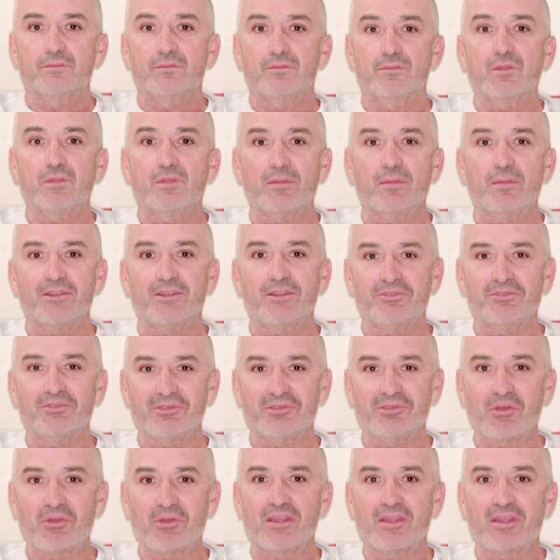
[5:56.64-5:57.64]
I mean,
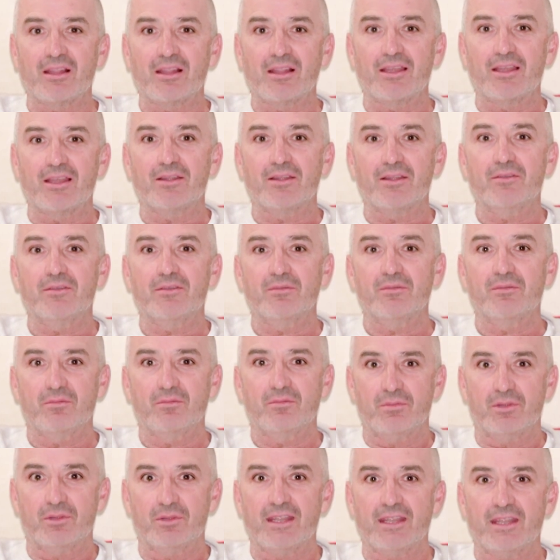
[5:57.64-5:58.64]
go there later,
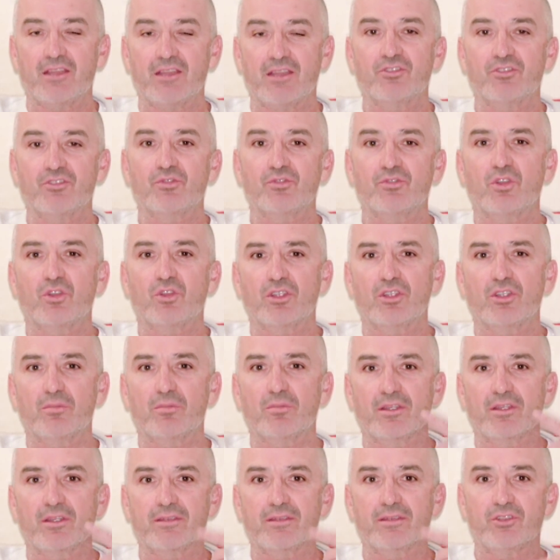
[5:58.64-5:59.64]
but now just follow your
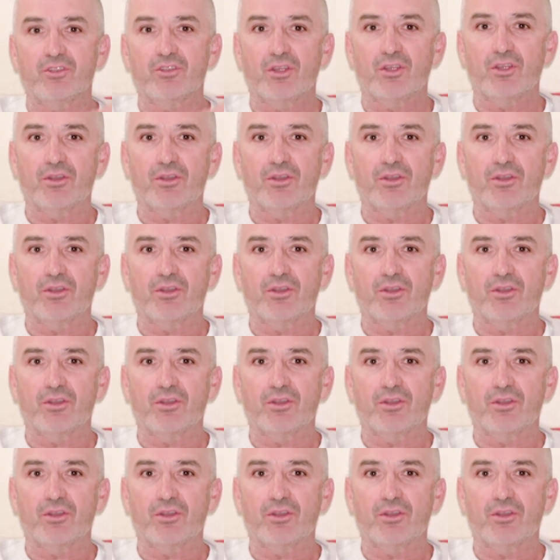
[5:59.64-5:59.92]
breath if you don't